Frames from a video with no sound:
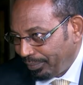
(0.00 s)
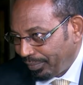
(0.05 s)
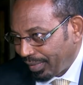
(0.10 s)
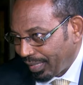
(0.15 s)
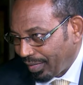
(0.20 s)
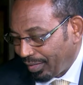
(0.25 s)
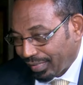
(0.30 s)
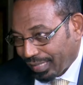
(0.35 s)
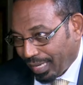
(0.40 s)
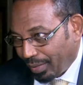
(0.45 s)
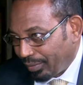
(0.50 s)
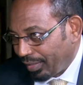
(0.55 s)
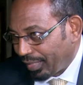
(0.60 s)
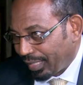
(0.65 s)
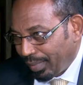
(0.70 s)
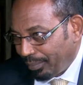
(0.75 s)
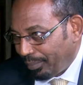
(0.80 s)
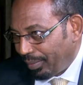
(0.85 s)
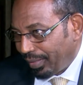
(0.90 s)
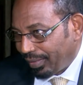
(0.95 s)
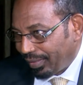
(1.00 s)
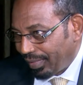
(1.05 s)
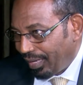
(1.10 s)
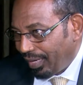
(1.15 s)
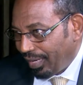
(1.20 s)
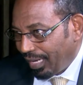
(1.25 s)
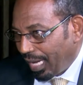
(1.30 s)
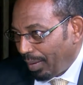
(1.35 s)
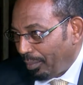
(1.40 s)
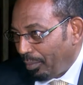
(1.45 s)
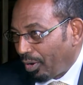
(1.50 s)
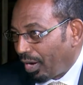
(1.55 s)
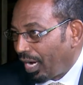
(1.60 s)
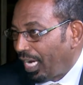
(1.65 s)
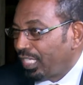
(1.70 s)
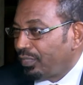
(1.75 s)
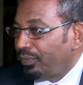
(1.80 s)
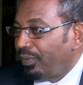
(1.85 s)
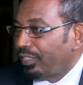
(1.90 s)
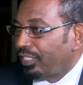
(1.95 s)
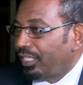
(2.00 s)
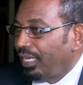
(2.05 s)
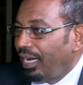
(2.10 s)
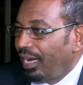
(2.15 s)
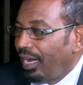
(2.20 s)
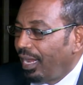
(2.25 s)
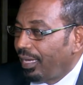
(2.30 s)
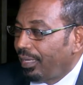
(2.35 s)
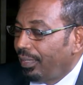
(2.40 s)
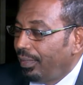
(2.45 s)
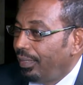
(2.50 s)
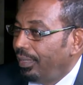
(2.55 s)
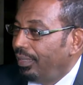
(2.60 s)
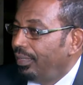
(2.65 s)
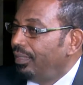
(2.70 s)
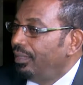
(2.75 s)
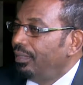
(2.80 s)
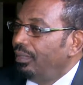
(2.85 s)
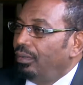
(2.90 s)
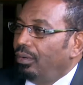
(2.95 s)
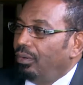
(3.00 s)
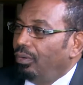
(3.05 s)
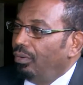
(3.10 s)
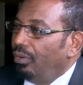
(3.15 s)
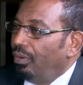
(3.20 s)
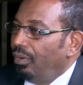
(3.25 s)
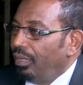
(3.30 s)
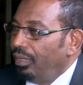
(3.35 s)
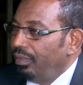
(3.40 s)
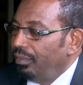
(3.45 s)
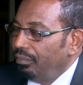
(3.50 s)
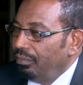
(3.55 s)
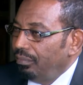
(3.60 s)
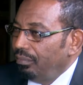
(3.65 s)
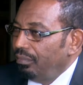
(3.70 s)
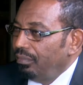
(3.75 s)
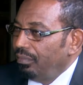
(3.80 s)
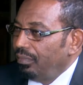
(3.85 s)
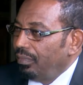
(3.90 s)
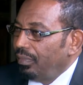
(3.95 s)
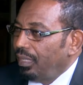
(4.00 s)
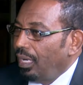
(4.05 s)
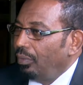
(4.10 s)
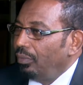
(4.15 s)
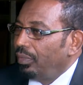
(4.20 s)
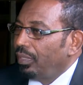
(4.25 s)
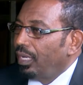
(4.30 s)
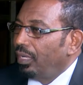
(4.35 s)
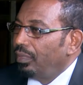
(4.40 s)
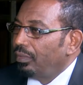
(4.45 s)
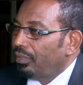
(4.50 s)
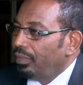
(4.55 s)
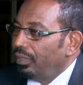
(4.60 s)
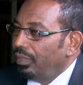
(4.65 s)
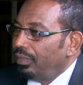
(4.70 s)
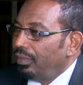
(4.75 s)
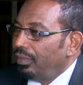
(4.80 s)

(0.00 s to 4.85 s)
Because county assemblies are more or less functioning like the old county councils